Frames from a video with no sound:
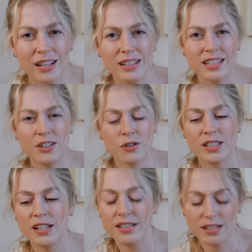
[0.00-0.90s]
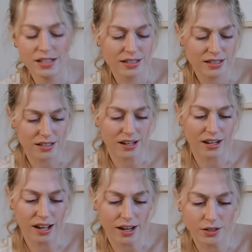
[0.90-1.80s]
senior citizens?
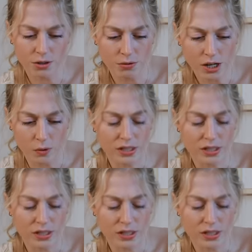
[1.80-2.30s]
I don't know.